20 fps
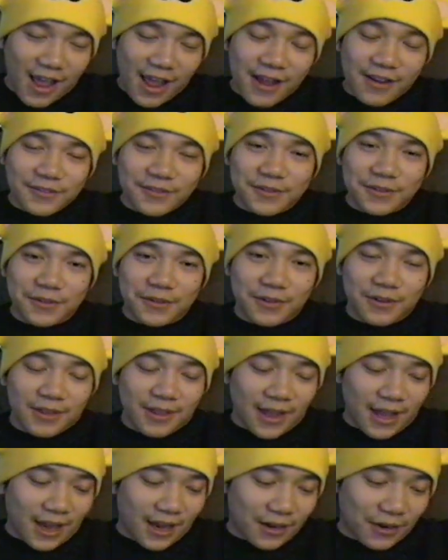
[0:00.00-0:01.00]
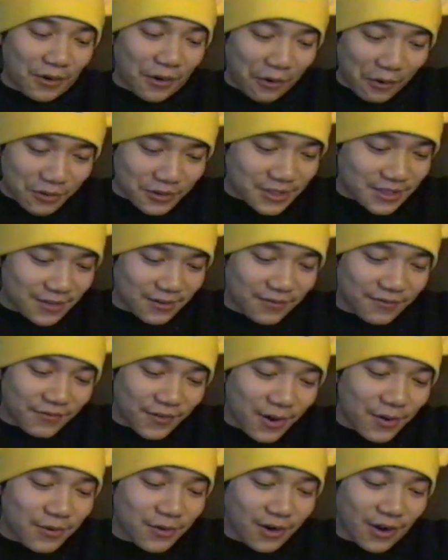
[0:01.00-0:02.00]
After that cursed
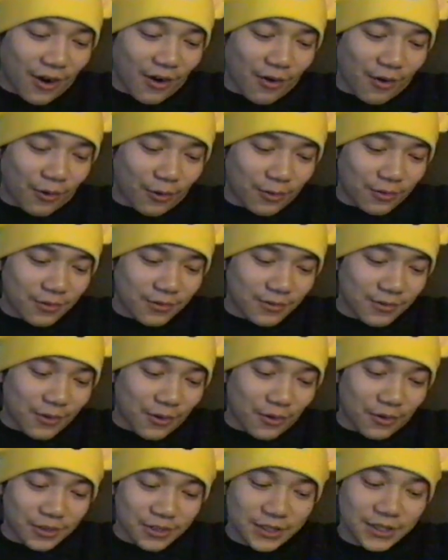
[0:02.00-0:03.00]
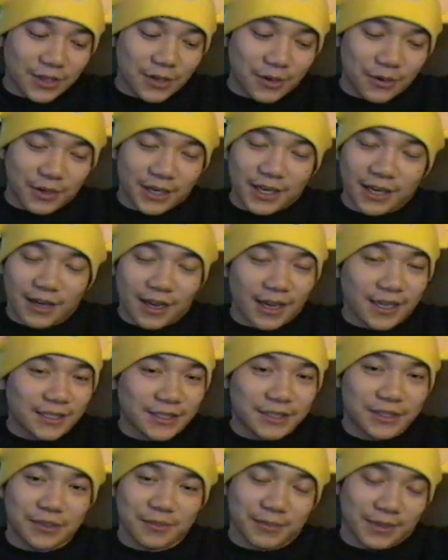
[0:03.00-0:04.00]
phone call, or so he
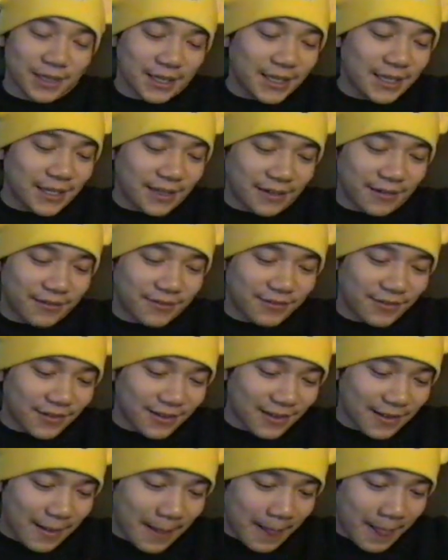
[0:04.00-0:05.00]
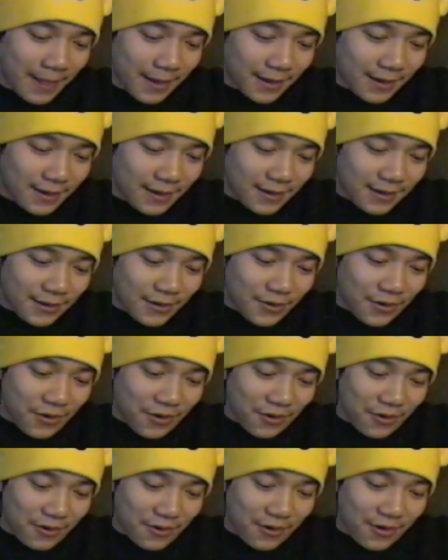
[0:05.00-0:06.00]
likes to believe,
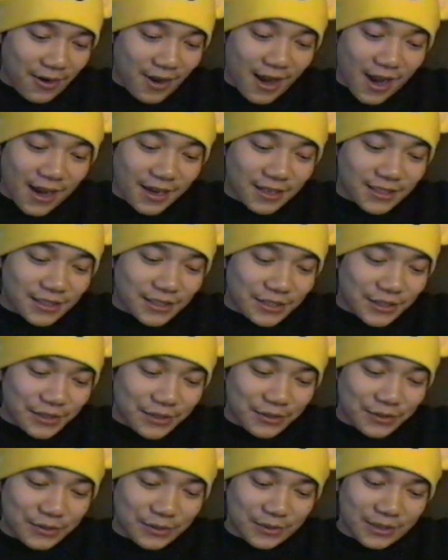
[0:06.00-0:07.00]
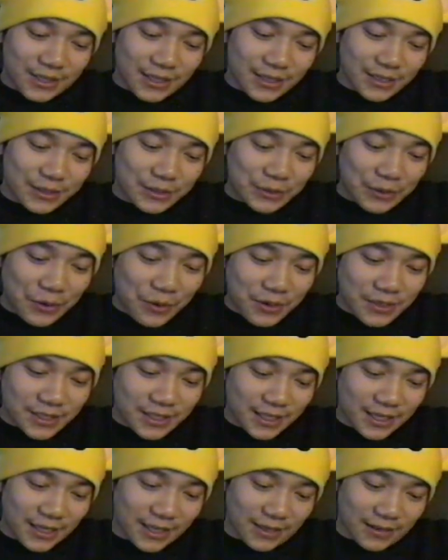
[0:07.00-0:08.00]
her attitude
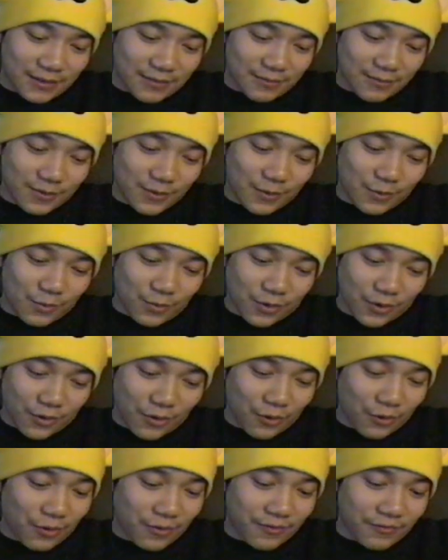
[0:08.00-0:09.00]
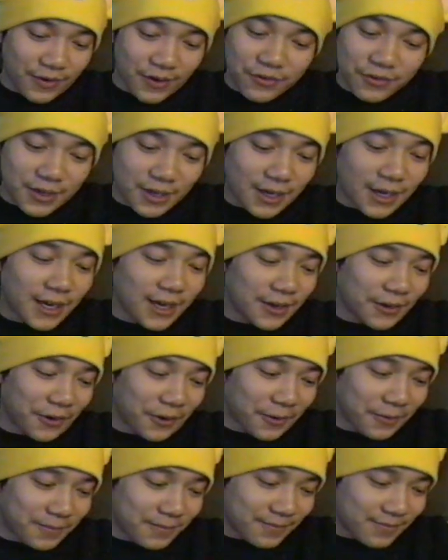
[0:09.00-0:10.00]
towards him were very
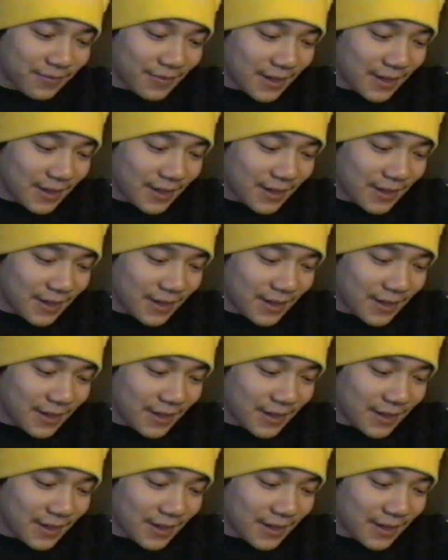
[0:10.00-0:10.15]
clear.